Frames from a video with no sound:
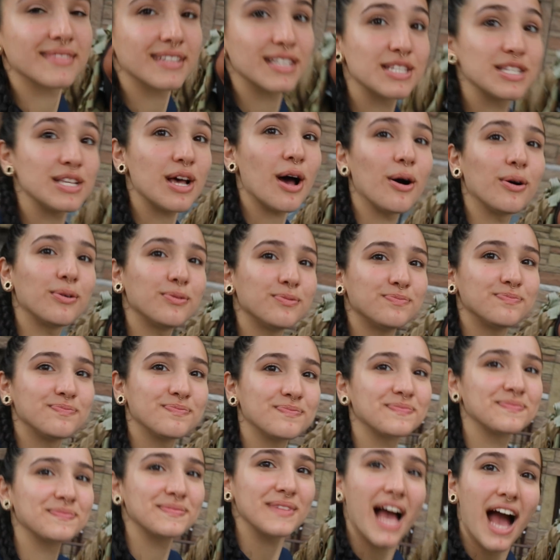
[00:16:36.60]
So,
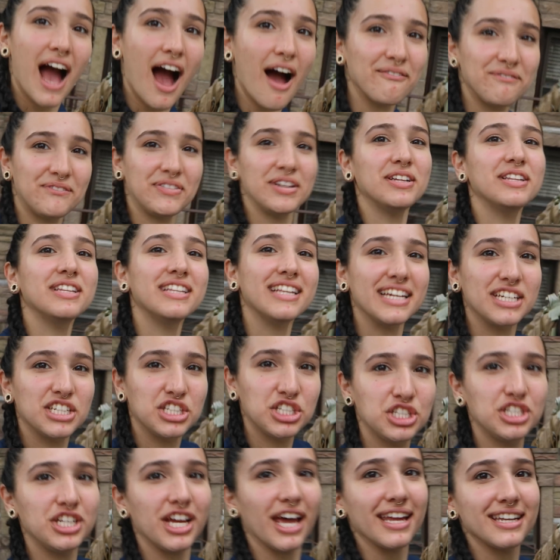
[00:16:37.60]
I'm feeling like
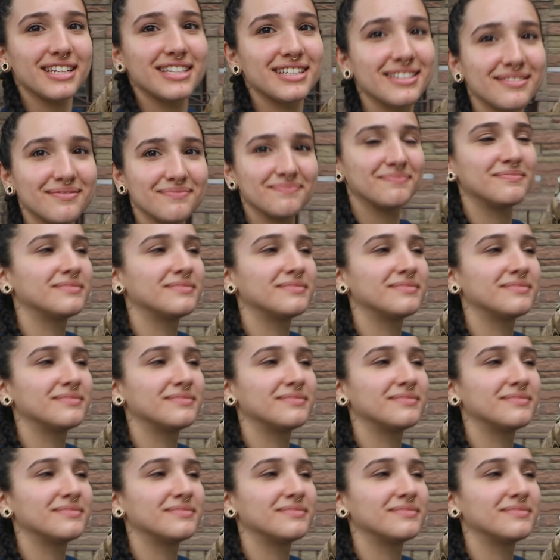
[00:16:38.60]
shit.